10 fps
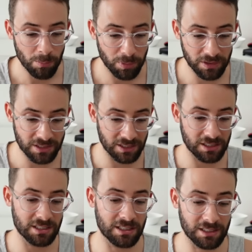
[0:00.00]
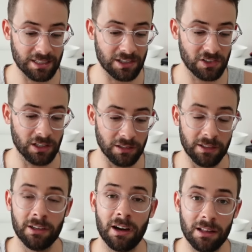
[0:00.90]
but since it's actually a
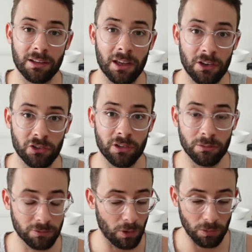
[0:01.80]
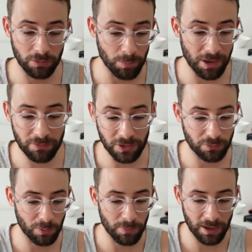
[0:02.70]
linear allocation of all of the benefits
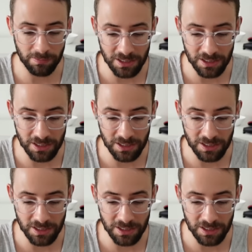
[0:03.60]
from that,